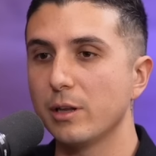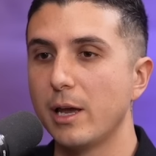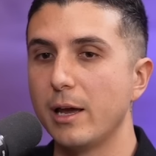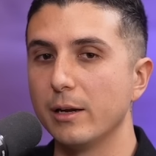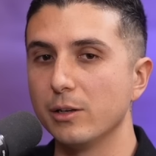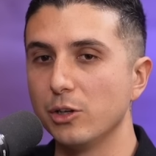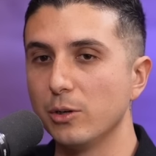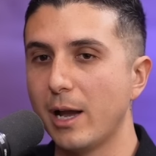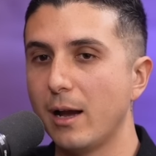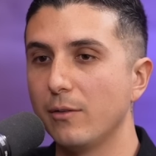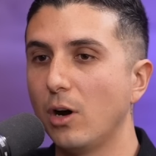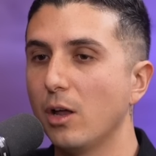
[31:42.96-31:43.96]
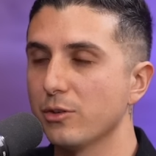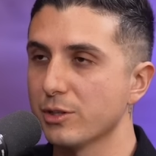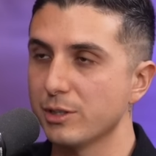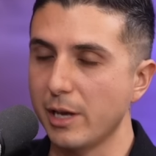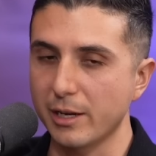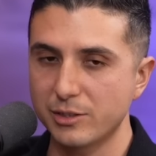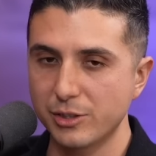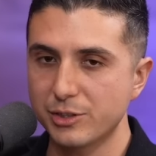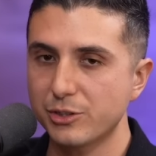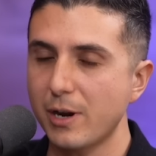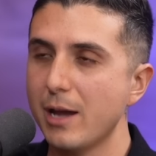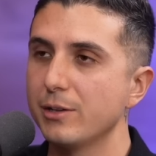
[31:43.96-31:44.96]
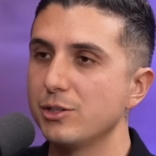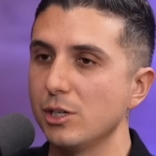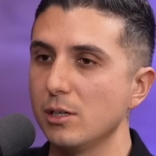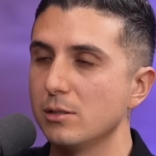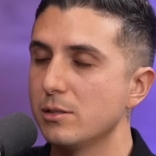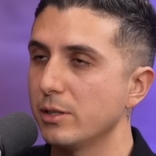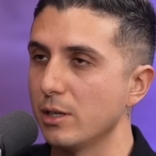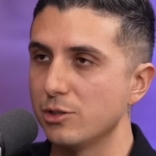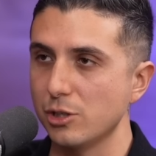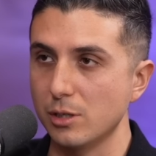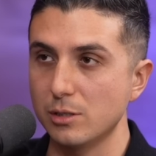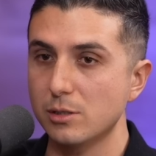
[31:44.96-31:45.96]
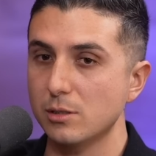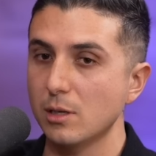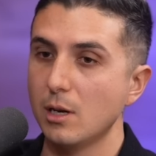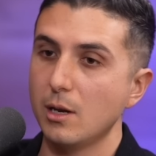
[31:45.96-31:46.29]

that you have other exit strategies, such as,